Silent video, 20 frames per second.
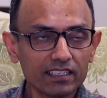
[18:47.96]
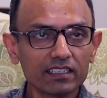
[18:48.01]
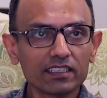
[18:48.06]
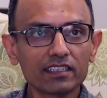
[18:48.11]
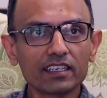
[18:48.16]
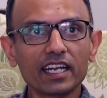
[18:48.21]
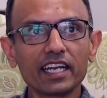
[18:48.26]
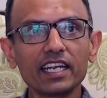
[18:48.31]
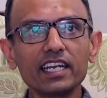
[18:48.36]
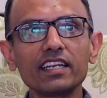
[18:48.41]

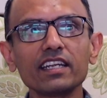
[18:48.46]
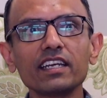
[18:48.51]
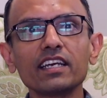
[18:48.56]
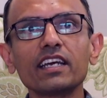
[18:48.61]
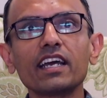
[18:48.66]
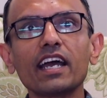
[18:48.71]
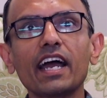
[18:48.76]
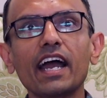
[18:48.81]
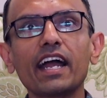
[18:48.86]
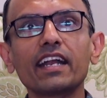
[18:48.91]
Right?
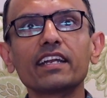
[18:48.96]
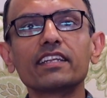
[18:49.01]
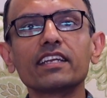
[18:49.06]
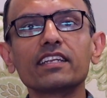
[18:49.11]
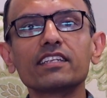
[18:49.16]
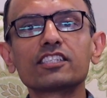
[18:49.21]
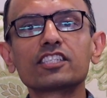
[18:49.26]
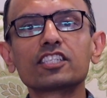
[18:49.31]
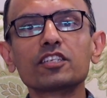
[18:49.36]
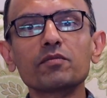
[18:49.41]
And
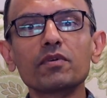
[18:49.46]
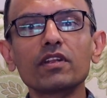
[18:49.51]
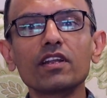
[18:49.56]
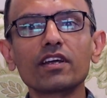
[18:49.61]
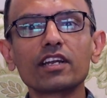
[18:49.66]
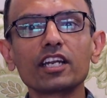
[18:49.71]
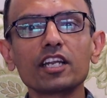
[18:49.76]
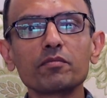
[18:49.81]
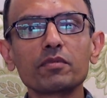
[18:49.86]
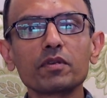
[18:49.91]
then
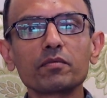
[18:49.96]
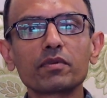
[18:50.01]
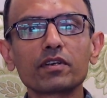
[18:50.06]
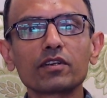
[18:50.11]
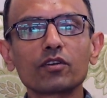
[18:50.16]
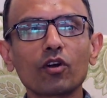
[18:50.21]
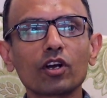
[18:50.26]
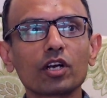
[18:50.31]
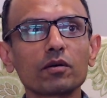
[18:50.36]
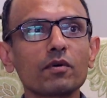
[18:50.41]
similarly,
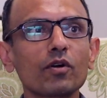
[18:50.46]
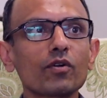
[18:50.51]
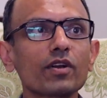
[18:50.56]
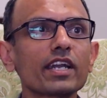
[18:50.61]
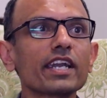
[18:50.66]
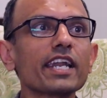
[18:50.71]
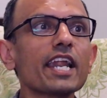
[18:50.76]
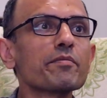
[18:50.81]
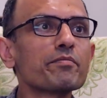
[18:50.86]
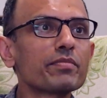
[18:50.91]
people talk
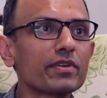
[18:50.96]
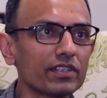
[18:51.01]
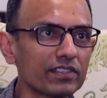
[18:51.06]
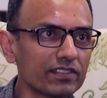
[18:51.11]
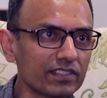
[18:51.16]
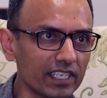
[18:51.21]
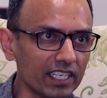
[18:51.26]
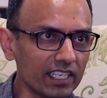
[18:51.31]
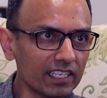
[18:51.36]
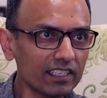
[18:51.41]
about
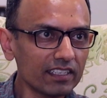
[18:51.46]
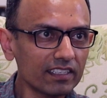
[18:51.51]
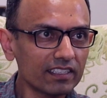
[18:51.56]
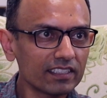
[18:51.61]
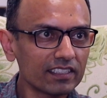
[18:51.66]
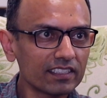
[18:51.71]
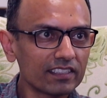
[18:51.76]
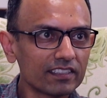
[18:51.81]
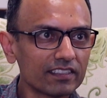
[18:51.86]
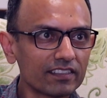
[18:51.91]
leprosy,
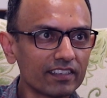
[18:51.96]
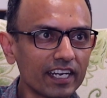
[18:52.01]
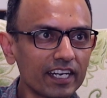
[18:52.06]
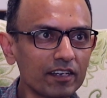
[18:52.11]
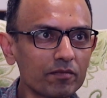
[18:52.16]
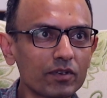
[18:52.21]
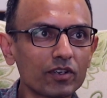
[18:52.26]
right?